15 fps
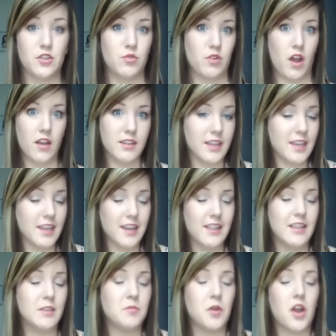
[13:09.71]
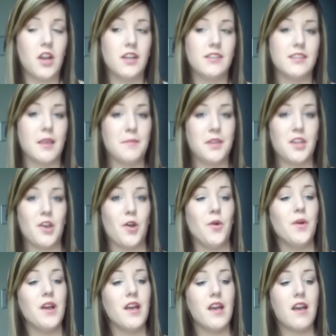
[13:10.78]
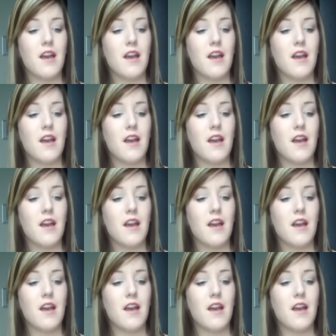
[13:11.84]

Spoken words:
Do you not like any of these products? Let me know.